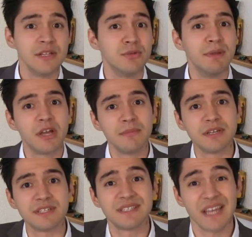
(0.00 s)
to become
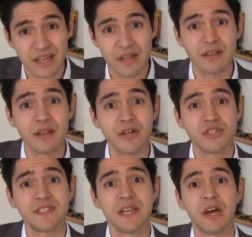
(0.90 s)
the second
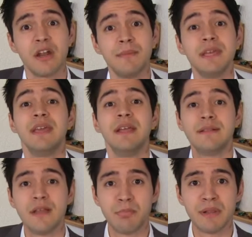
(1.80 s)
largest economy
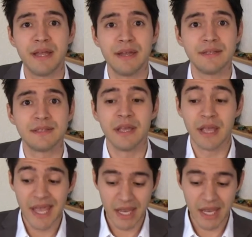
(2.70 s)
in the planet.